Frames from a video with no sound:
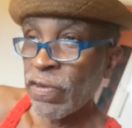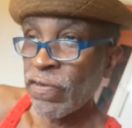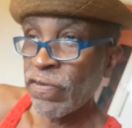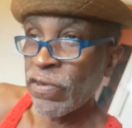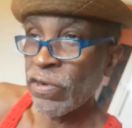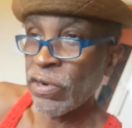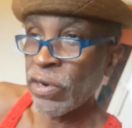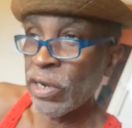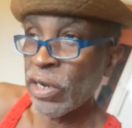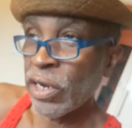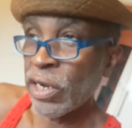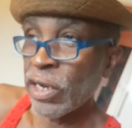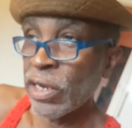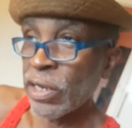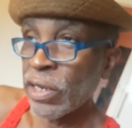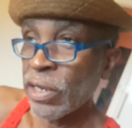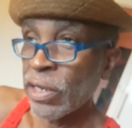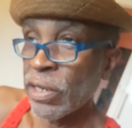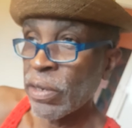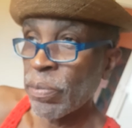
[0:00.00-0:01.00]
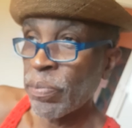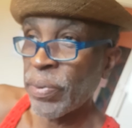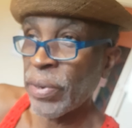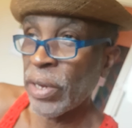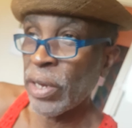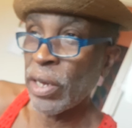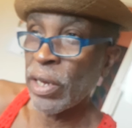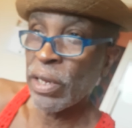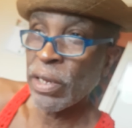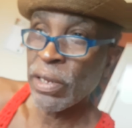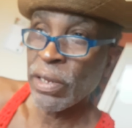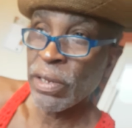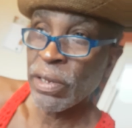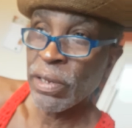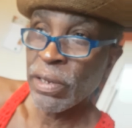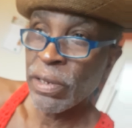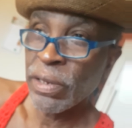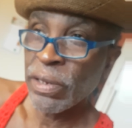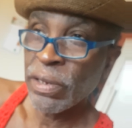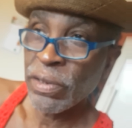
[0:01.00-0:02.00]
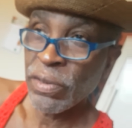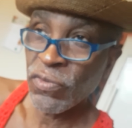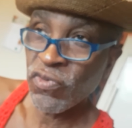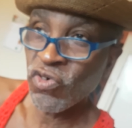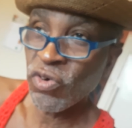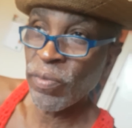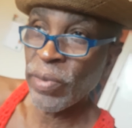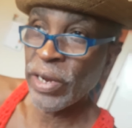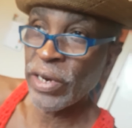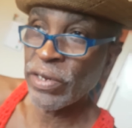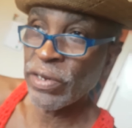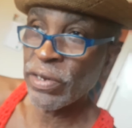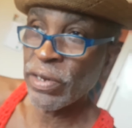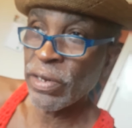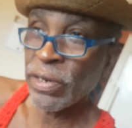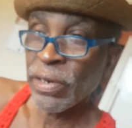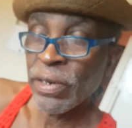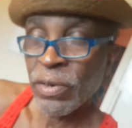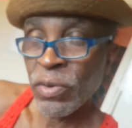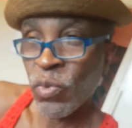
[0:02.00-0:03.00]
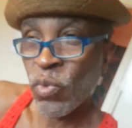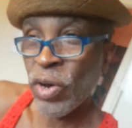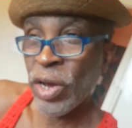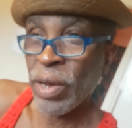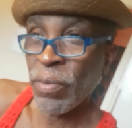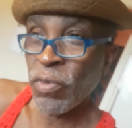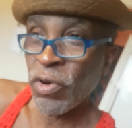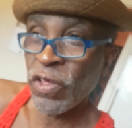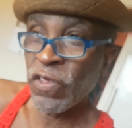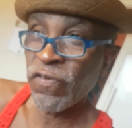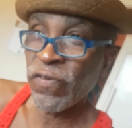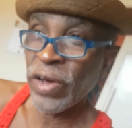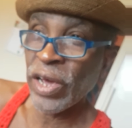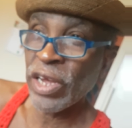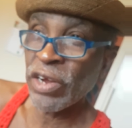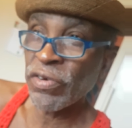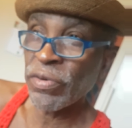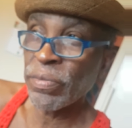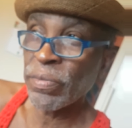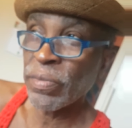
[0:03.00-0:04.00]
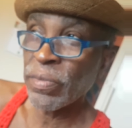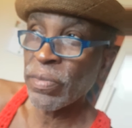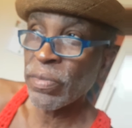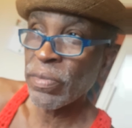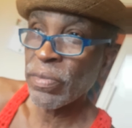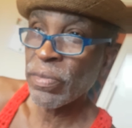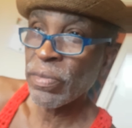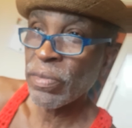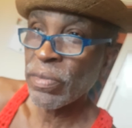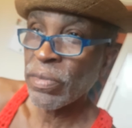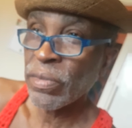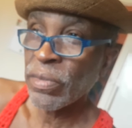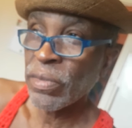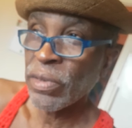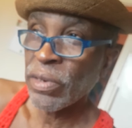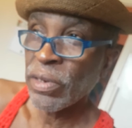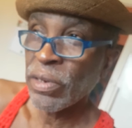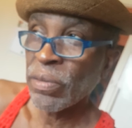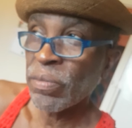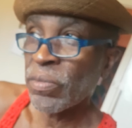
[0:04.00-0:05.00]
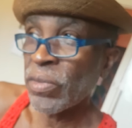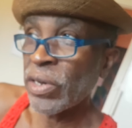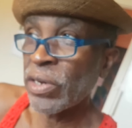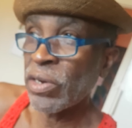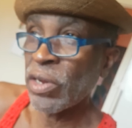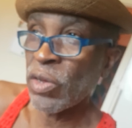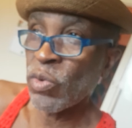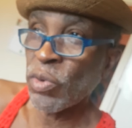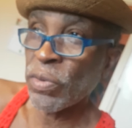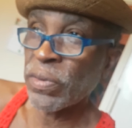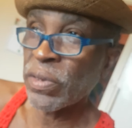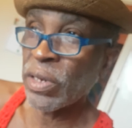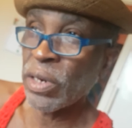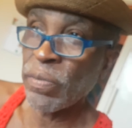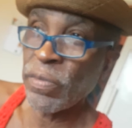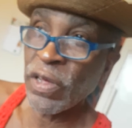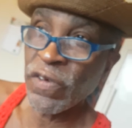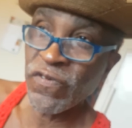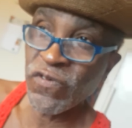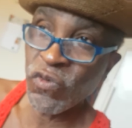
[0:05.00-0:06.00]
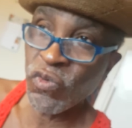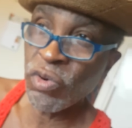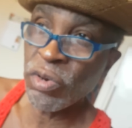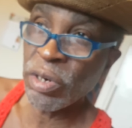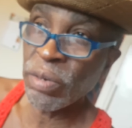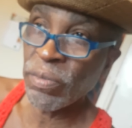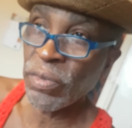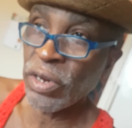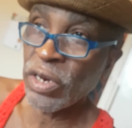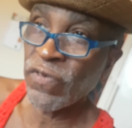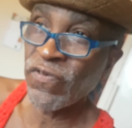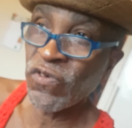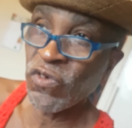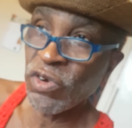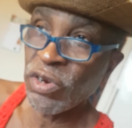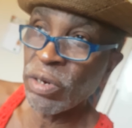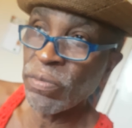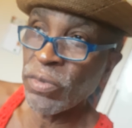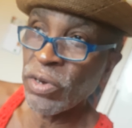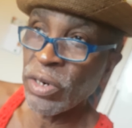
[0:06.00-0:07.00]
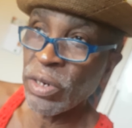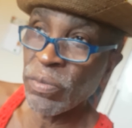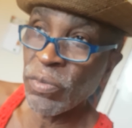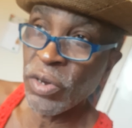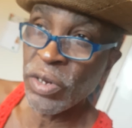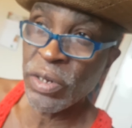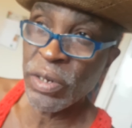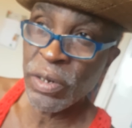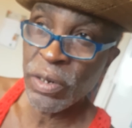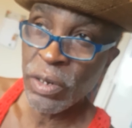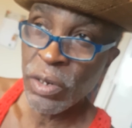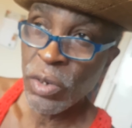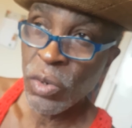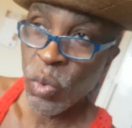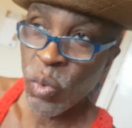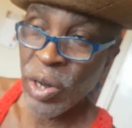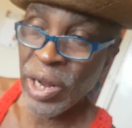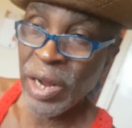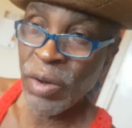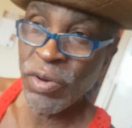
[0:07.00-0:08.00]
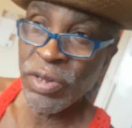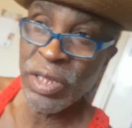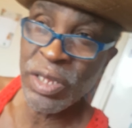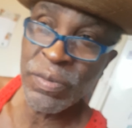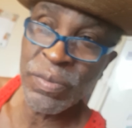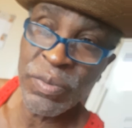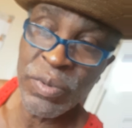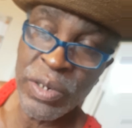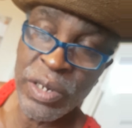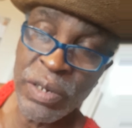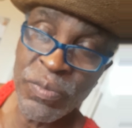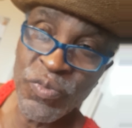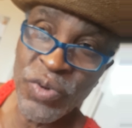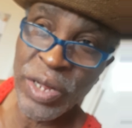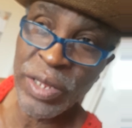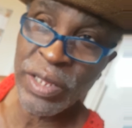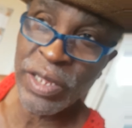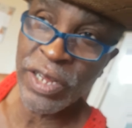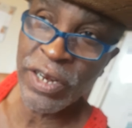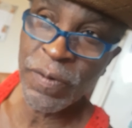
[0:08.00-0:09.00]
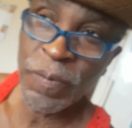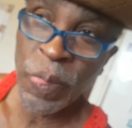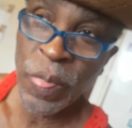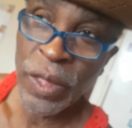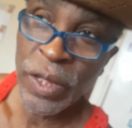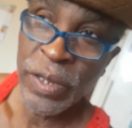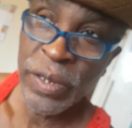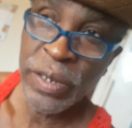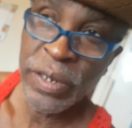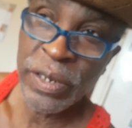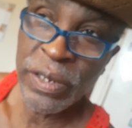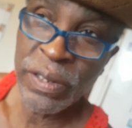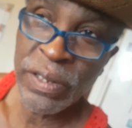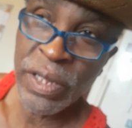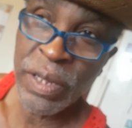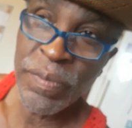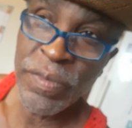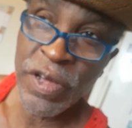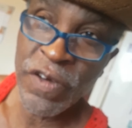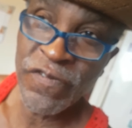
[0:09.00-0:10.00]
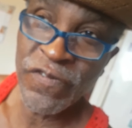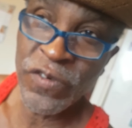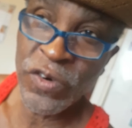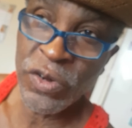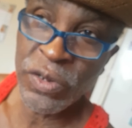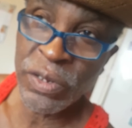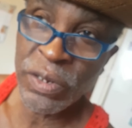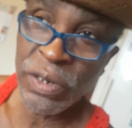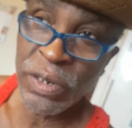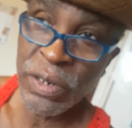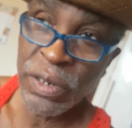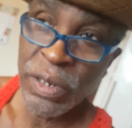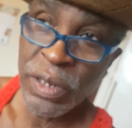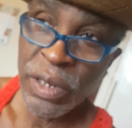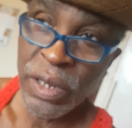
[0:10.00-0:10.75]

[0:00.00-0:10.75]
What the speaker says: For pay. Tour manager. White boy fired. But you know, he was sending me a few little money. But while I was in Brazil, he sent me a photo